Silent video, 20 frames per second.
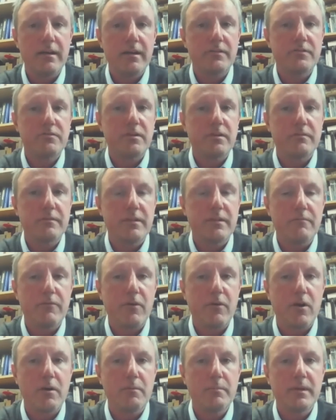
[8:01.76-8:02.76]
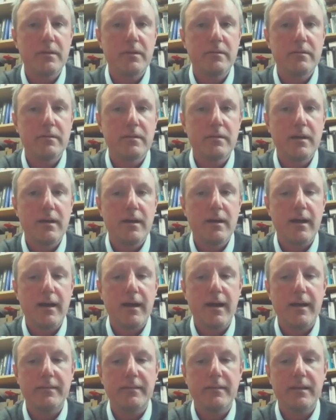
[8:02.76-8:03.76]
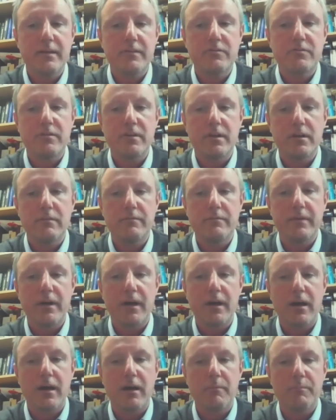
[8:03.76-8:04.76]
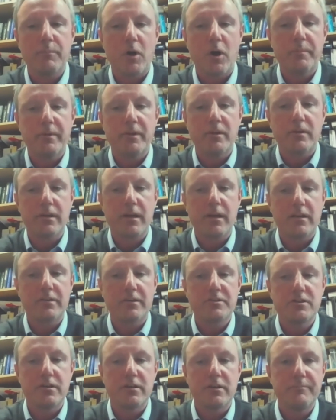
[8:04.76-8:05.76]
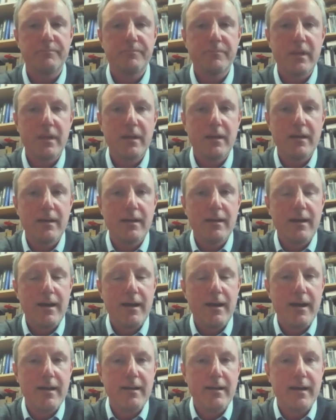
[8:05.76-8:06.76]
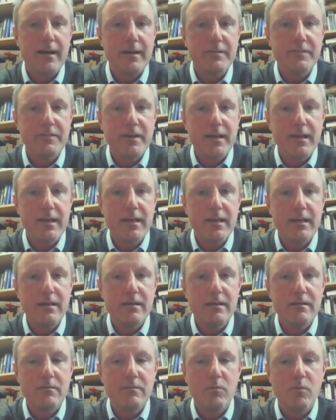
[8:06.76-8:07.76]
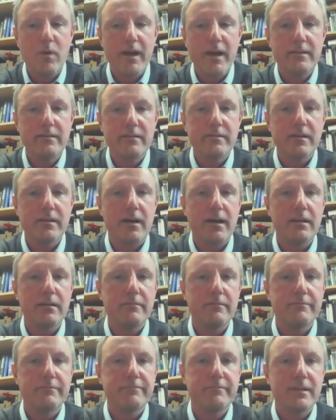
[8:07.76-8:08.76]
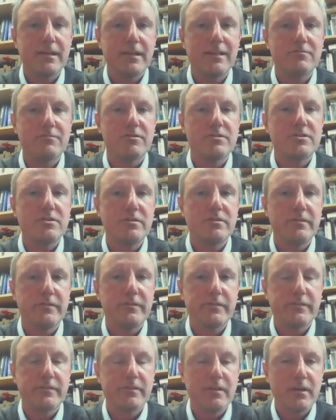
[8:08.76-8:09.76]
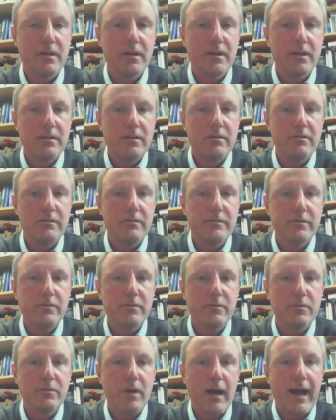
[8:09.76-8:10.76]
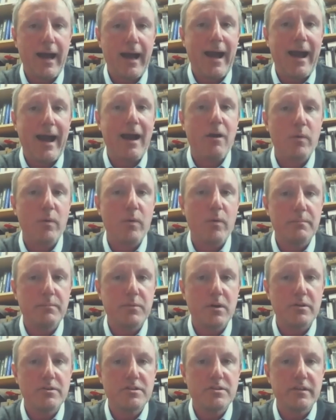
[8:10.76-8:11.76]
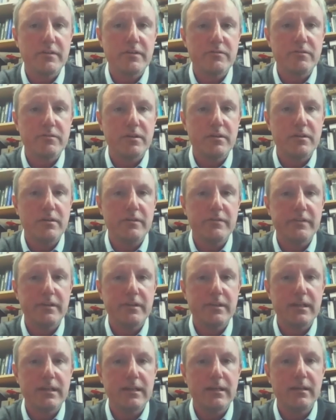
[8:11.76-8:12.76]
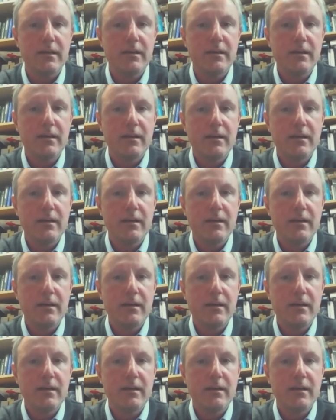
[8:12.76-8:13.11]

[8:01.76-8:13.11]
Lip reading: history of the environment, and the history of popular culture. And as a way to kind of introduce you to how we approach history at UCD,